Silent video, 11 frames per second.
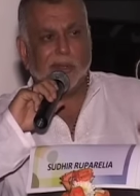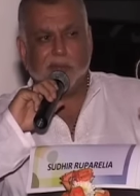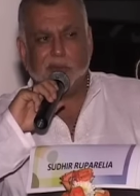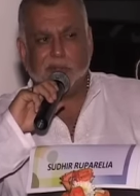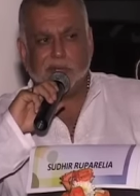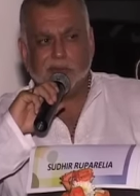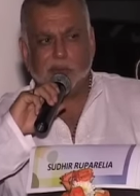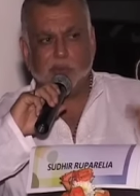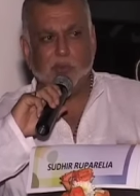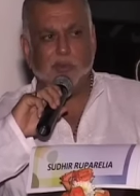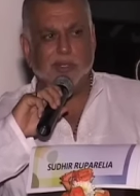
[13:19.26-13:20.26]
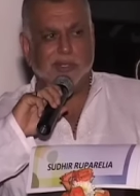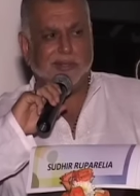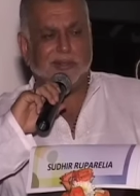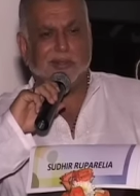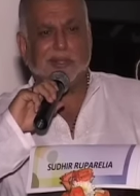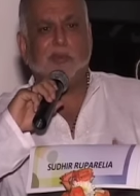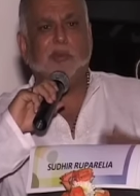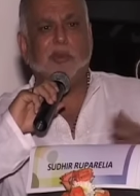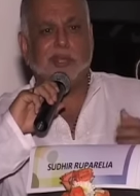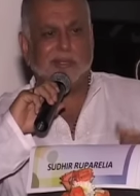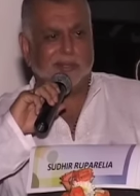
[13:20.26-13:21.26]
Are you think it's going to work? They were
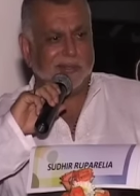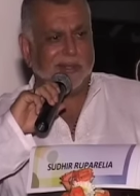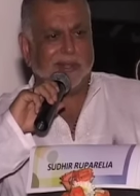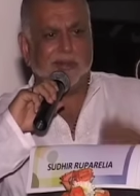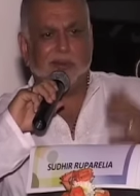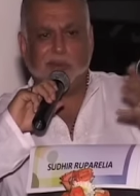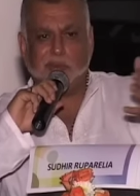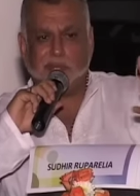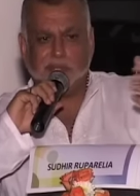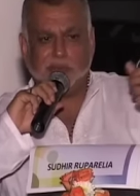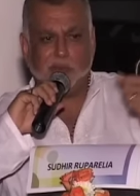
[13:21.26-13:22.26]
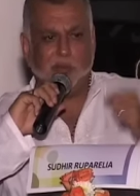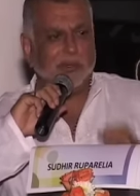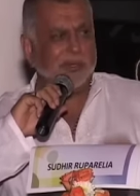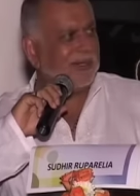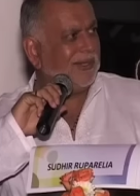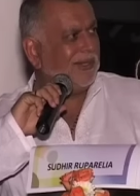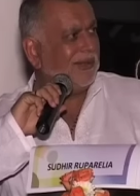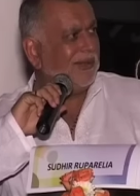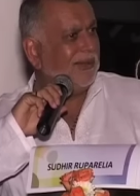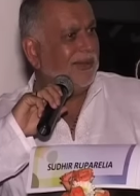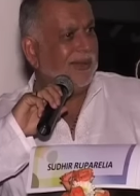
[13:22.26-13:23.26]
polite. They, are you, do you think it's going to work?
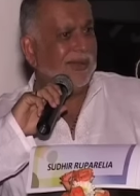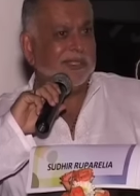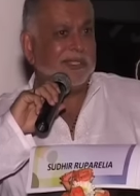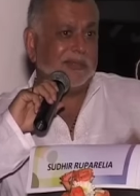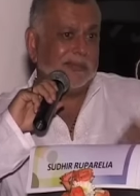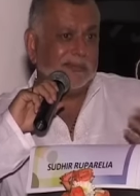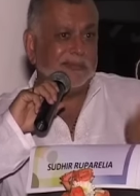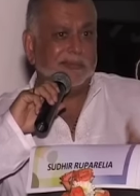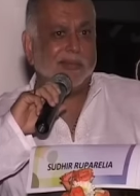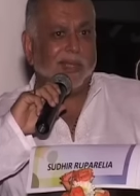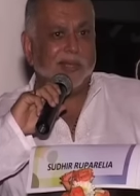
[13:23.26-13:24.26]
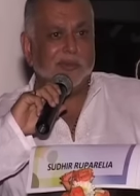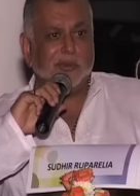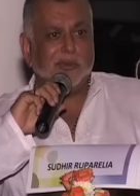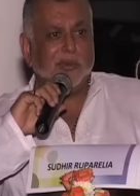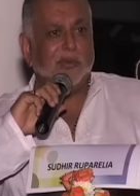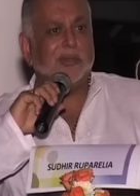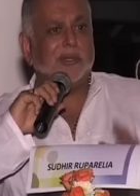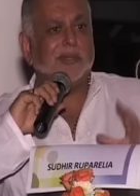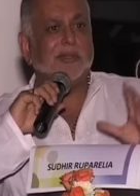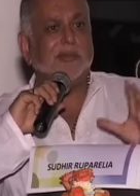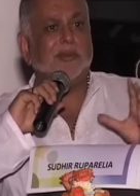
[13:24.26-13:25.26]
I said, I don't know, but
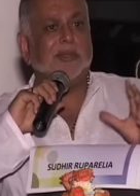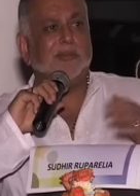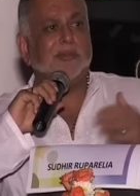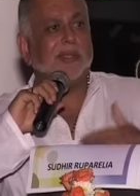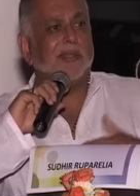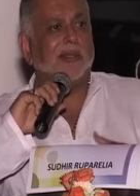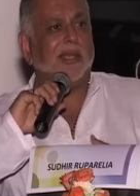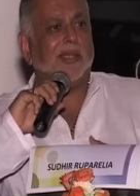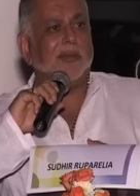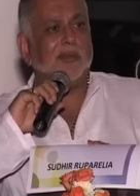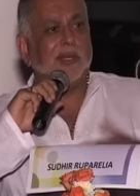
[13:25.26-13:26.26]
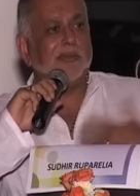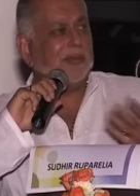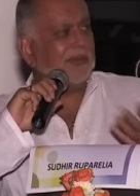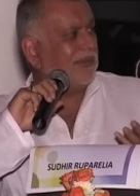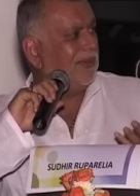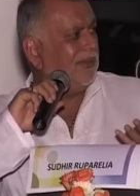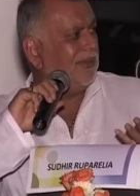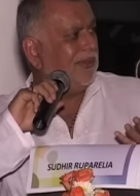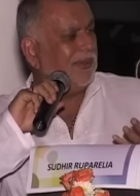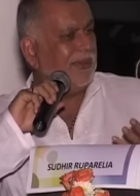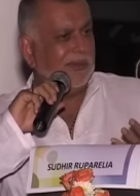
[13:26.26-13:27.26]
it's not something, I, I don't ever,
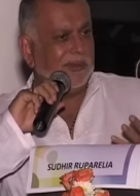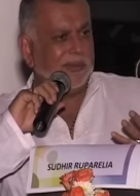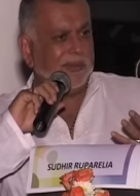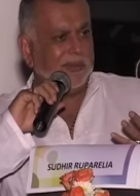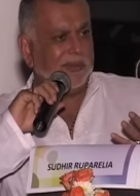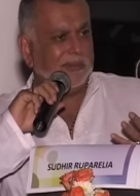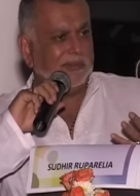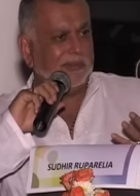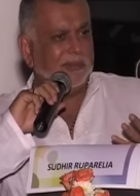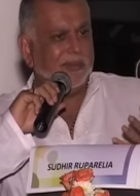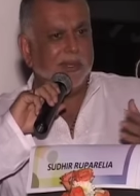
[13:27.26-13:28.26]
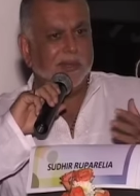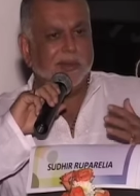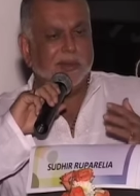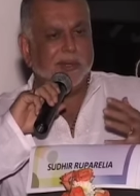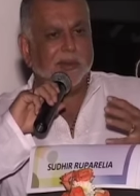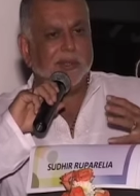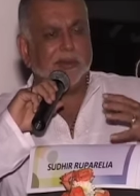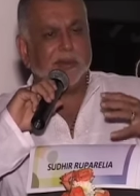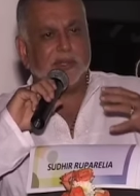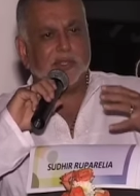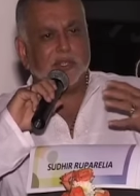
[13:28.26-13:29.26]
um, you know,
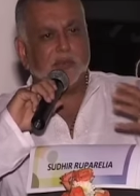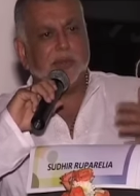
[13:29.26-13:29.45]
I just